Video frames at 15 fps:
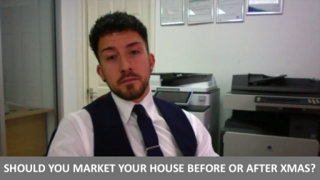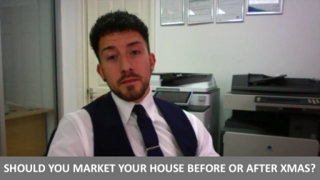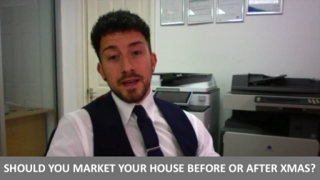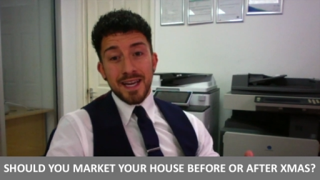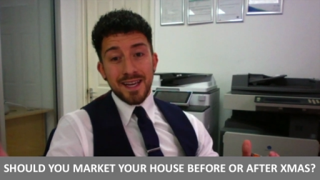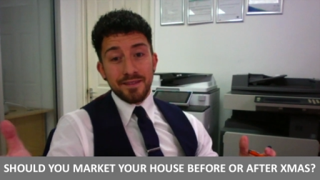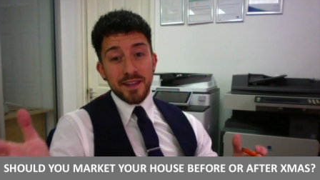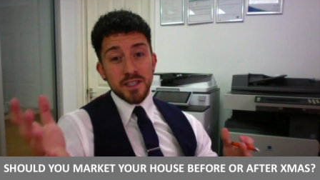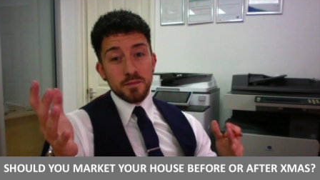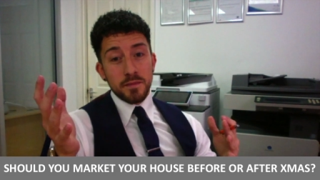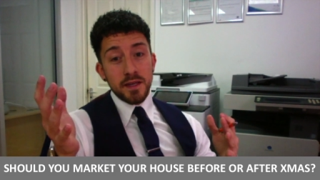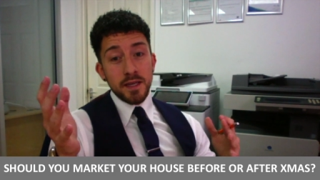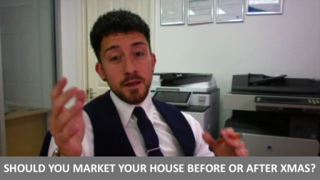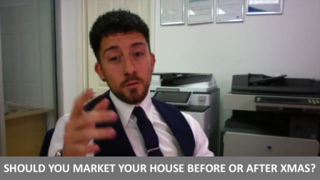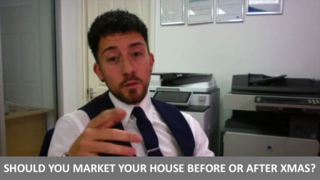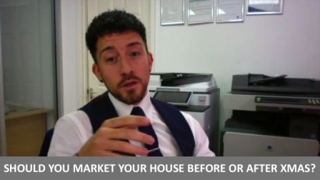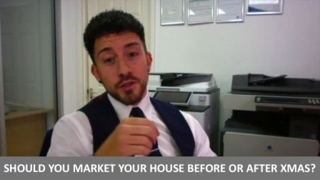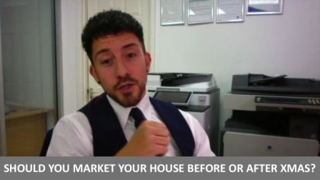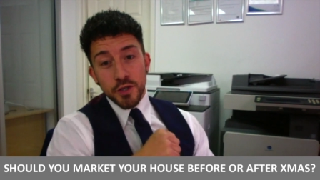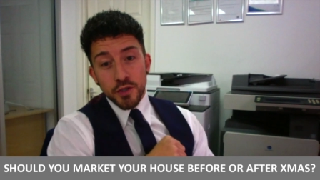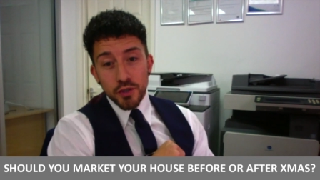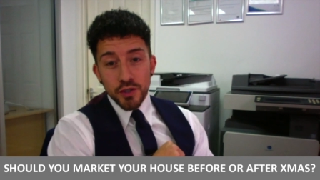And that's me, Will
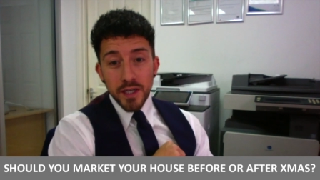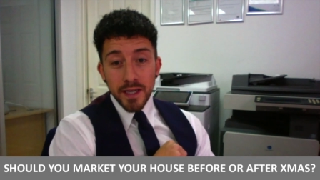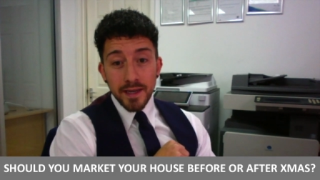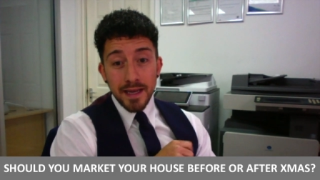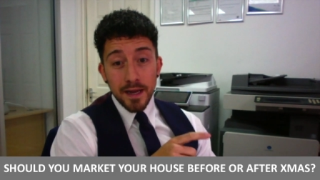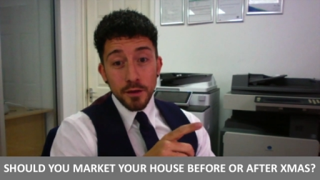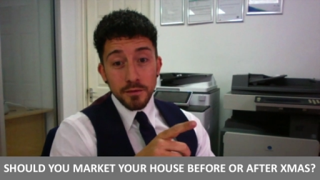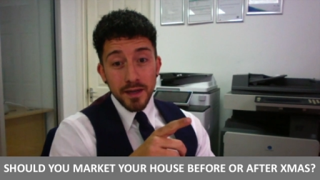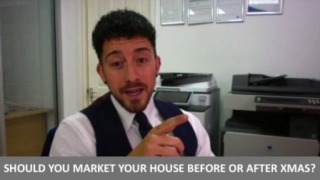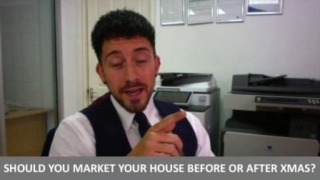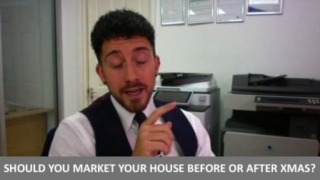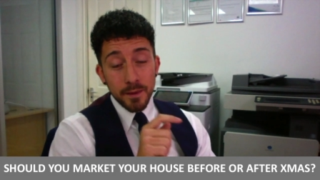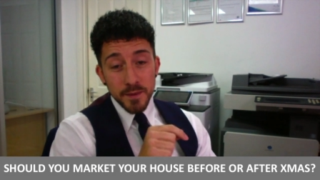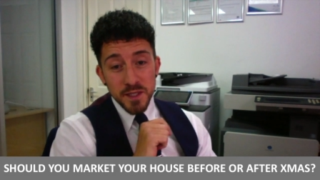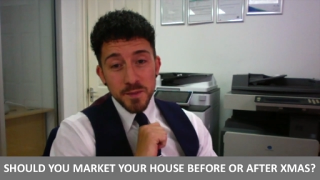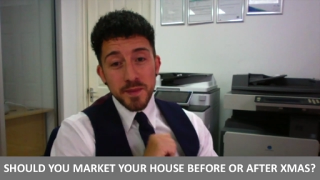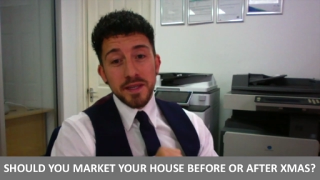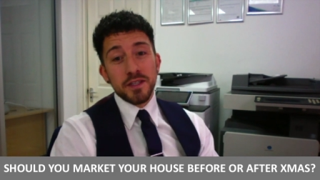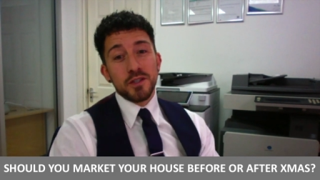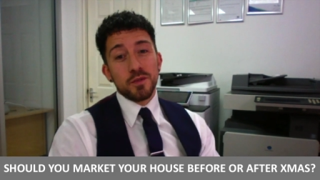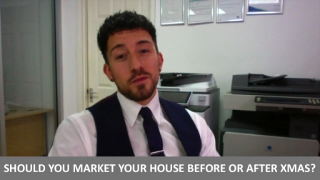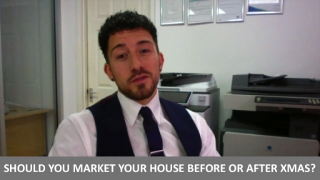Churchill, checking out, and I'll be speaking
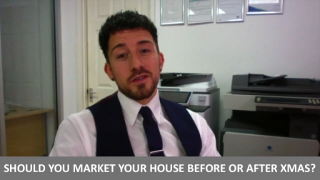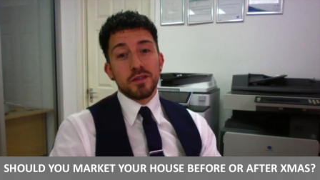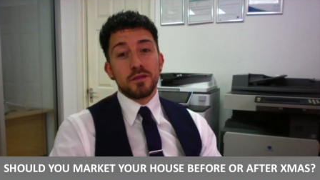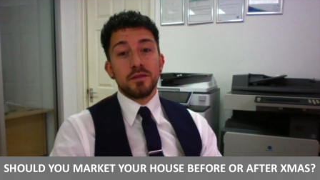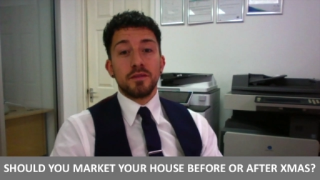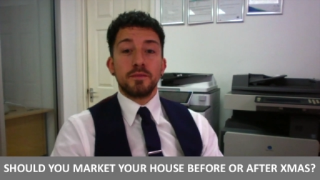to you all soon.